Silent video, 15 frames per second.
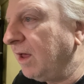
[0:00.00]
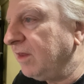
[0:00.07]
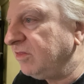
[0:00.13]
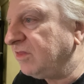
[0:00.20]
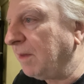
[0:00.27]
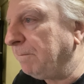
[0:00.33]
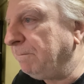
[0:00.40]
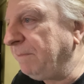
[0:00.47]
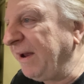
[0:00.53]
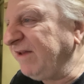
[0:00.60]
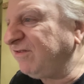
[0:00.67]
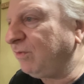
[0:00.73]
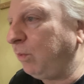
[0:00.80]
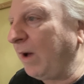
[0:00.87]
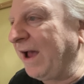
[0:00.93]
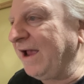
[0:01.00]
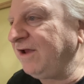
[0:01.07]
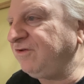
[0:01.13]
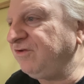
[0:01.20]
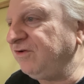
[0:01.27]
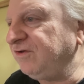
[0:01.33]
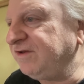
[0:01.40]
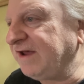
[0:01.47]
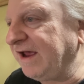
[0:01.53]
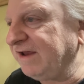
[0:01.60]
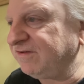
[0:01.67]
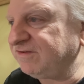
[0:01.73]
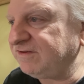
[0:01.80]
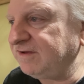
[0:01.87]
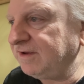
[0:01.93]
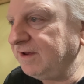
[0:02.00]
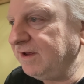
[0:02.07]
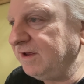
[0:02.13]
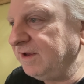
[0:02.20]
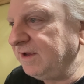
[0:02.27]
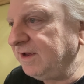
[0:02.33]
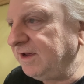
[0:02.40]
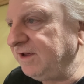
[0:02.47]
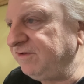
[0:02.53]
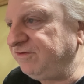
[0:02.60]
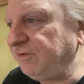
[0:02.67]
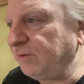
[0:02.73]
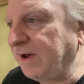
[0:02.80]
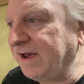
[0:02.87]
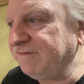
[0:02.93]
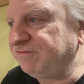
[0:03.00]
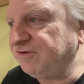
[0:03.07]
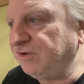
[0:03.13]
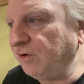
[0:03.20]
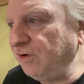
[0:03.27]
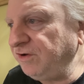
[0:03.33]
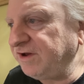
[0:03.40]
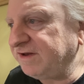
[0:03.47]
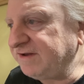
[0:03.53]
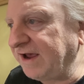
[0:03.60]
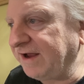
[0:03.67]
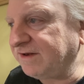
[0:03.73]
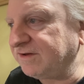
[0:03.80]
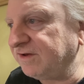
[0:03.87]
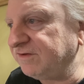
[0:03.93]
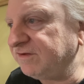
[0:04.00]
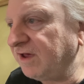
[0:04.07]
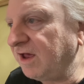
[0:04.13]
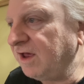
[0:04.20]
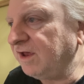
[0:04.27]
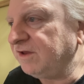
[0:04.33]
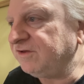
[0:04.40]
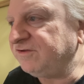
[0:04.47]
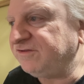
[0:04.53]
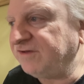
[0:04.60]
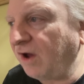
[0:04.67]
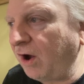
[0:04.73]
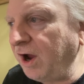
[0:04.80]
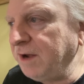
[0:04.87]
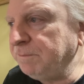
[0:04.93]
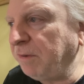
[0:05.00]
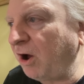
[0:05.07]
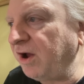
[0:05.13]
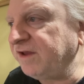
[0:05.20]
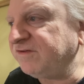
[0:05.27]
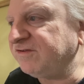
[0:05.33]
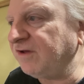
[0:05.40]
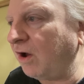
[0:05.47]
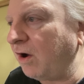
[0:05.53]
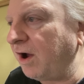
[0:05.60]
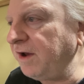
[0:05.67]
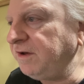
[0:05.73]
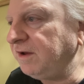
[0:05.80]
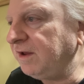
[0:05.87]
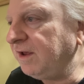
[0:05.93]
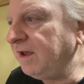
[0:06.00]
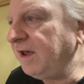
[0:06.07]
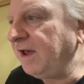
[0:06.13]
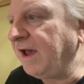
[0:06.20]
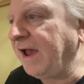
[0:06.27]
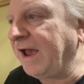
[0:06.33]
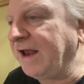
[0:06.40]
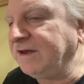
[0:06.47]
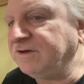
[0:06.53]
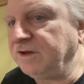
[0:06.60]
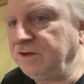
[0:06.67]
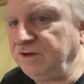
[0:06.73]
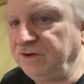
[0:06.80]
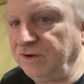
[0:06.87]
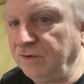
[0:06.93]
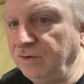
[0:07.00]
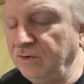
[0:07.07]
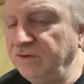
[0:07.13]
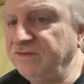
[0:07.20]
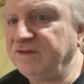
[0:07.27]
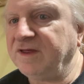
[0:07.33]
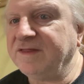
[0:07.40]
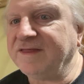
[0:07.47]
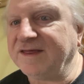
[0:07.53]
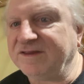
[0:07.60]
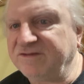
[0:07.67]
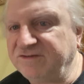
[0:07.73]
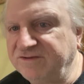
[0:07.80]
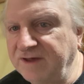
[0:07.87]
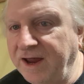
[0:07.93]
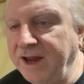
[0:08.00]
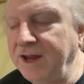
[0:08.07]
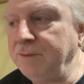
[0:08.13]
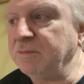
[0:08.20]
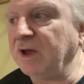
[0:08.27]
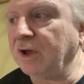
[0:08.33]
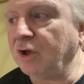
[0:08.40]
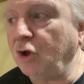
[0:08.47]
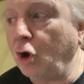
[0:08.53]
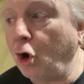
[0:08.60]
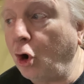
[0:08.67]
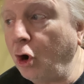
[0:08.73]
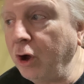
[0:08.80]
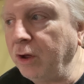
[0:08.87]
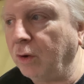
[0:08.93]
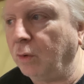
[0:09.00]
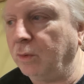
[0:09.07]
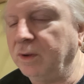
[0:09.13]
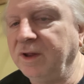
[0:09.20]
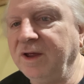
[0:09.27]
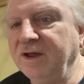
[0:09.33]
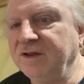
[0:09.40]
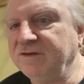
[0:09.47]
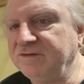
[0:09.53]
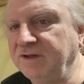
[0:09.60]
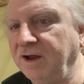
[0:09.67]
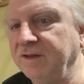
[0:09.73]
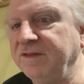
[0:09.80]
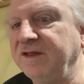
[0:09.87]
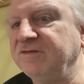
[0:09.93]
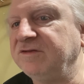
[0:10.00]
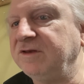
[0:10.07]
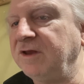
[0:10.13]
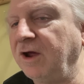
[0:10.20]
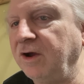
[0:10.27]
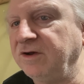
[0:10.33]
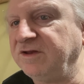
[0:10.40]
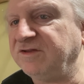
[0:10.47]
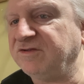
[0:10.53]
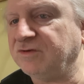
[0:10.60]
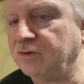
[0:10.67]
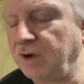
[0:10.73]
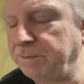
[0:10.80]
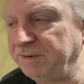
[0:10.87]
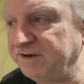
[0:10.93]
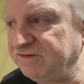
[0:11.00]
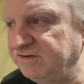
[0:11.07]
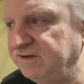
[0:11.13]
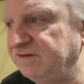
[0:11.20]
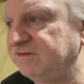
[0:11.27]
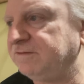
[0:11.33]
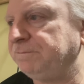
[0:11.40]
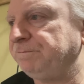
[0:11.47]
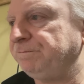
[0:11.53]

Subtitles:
The best way to test is to have two detectors side by side and use the same coil so there's no discrepancies.